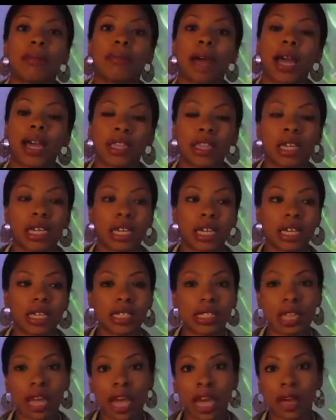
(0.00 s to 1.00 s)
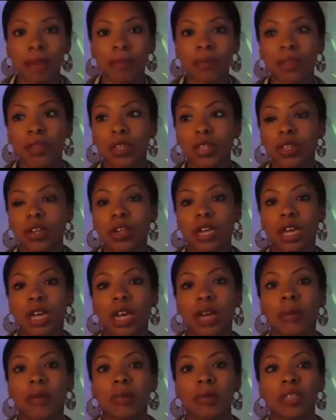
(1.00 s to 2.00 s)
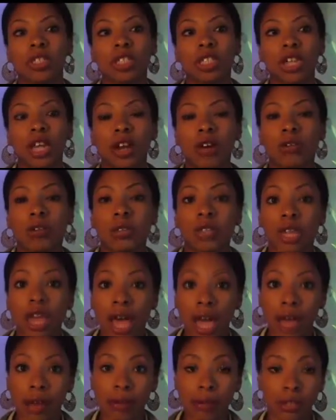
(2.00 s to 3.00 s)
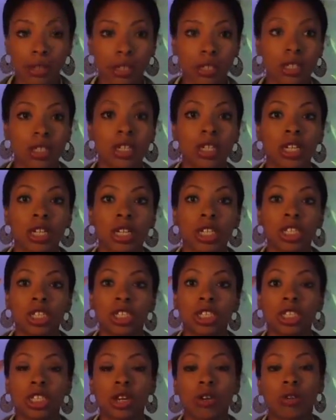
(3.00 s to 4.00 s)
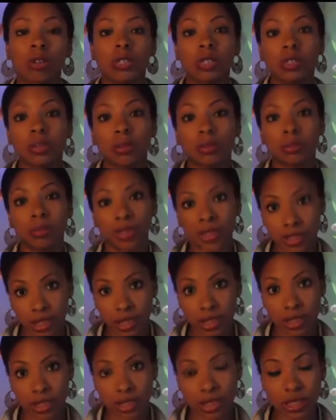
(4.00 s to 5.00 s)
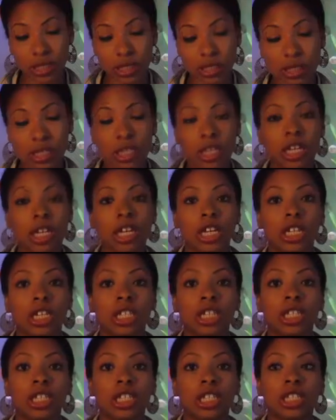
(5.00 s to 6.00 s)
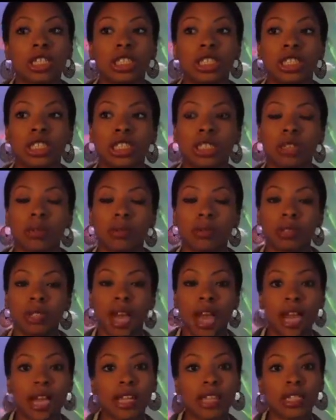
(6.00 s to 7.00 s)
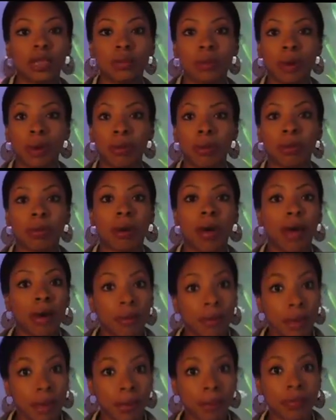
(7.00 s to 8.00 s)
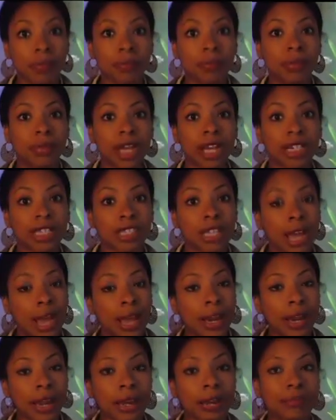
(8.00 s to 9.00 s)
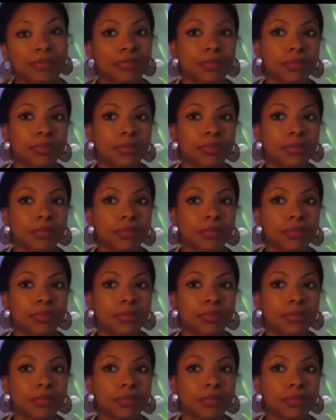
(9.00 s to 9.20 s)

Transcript: my thing is that, okay, she owns a house, she owns businesses. Tyga's baby mama, Blac Chyna,